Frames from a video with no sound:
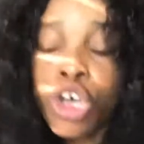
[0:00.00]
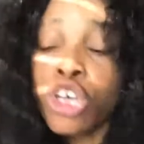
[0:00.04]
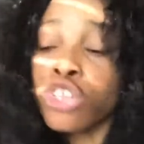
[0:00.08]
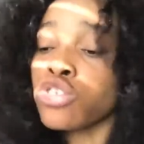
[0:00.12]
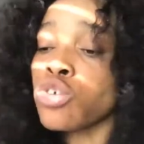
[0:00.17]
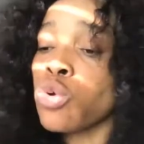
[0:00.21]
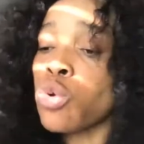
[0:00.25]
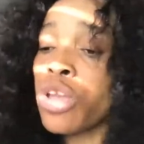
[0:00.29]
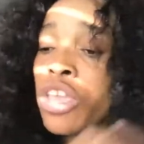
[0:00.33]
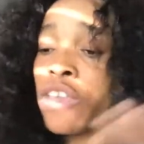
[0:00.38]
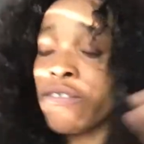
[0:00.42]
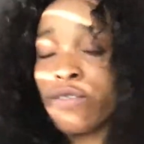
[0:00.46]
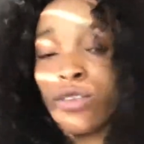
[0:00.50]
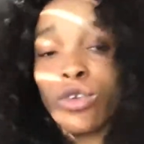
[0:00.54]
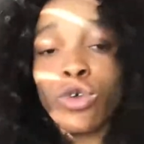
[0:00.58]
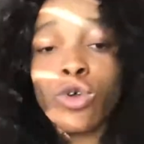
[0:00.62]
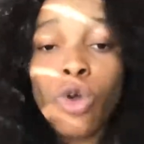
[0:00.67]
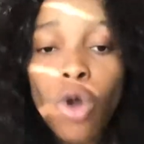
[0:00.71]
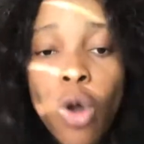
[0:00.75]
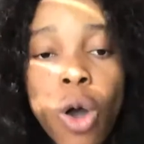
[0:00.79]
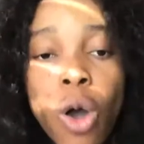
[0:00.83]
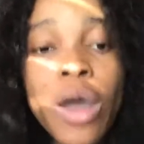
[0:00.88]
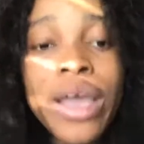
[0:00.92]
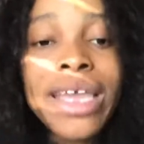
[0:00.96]
So if you
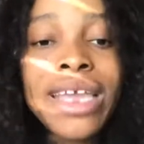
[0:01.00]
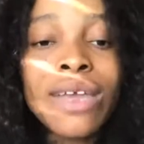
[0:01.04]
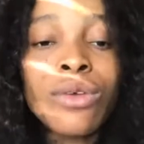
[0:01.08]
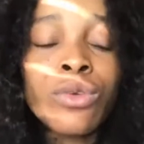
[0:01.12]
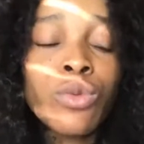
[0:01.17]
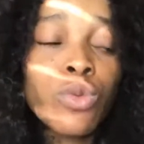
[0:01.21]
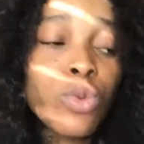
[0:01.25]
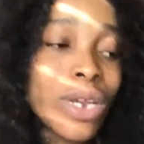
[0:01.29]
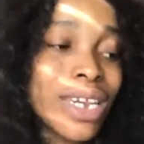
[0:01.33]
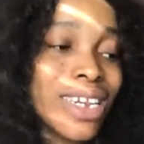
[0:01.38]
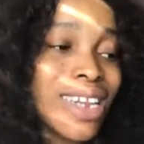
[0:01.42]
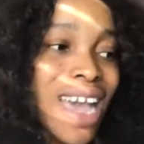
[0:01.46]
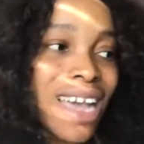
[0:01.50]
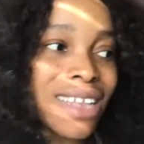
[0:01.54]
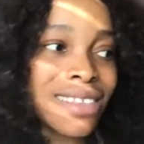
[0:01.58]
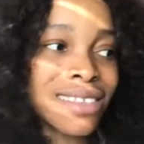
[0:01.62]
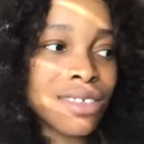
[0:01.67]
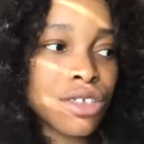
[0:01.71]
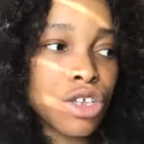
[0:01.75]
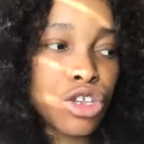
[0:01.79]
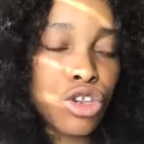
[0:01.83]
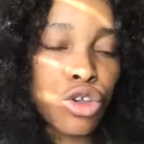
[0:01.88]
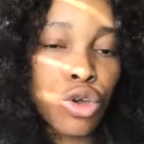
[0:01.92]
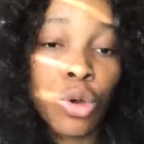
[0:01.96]
go with that,
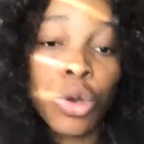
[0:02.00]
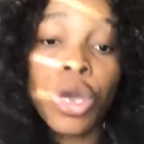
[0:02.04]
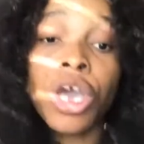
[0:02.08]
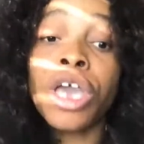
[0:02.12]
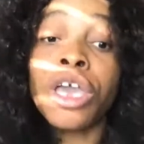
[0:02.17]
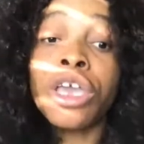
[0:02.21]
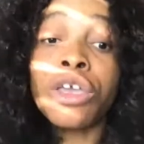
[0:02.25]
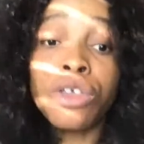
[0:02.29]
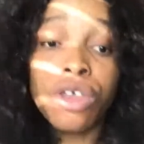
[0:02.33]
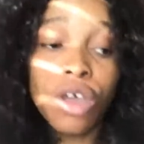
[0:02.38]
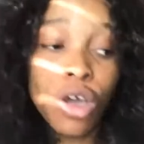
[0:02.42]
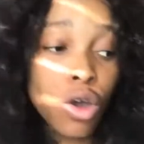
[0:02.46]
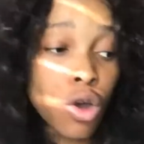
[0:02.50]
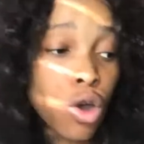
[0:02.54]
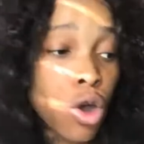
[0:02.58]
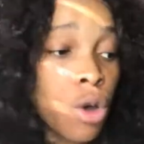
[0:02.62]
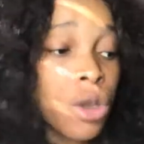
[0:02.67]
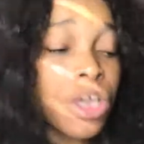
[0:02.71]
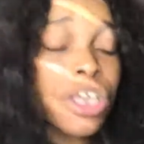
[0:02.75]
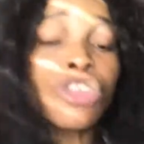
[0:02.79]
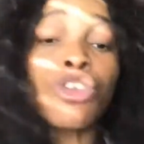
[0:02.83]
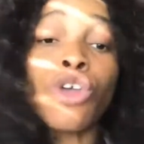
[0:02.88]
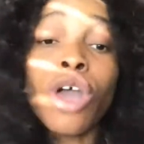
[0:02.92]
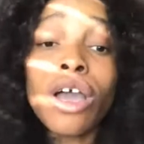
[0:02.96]

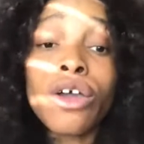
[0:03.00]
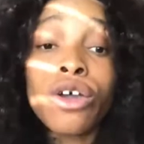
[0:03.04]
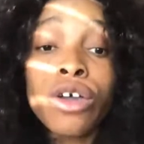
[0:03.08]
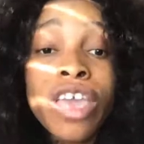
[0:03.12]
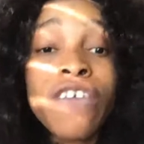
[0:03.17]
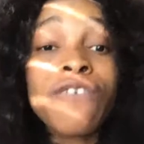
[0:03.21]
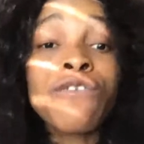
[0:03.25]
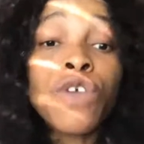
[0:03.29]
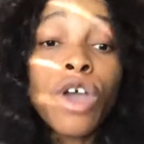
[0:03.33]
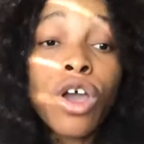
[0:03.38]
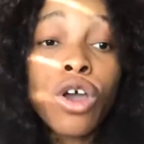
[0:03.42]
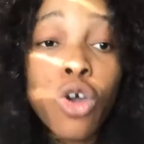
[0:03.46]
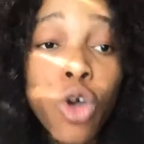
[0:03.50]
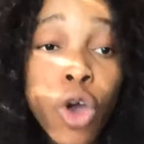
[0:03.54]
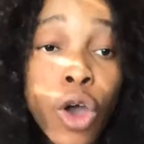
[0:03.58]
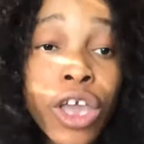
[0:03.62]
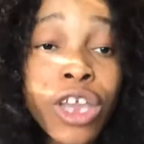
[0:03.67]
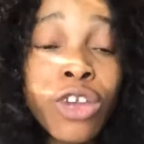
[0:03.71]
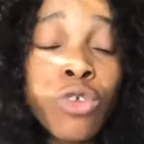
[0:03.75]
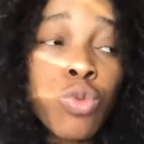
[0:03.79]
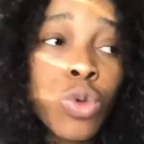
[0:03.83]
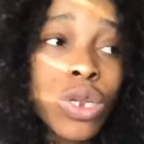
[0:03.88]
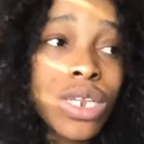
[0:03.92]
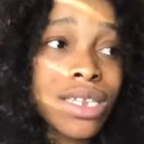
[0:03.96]
if you're
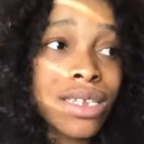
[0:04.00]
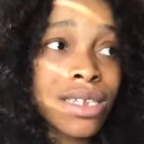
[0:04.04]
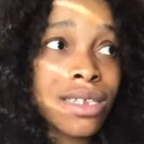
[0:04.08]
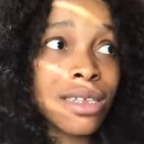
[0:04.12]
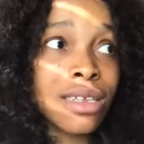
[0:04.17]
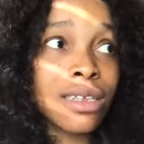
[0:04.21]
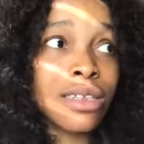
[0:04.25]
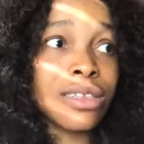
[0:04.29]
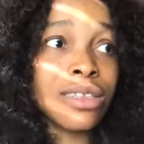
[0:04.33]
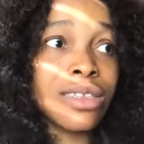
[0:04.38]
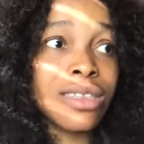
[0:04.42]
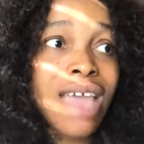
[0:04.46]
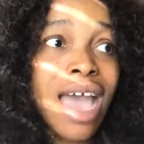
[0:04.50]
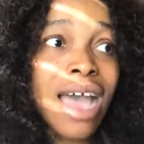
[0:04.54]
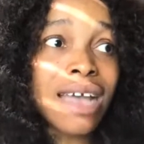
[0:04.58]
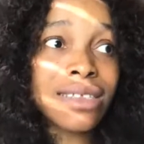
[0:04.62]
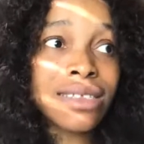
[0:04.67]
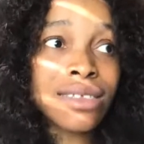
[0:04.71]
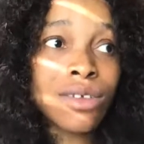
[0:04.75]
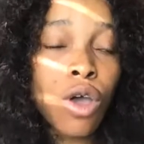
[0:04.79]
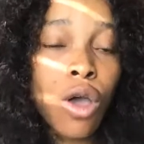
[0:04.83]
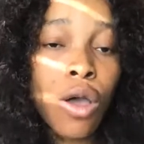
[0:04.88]
going with that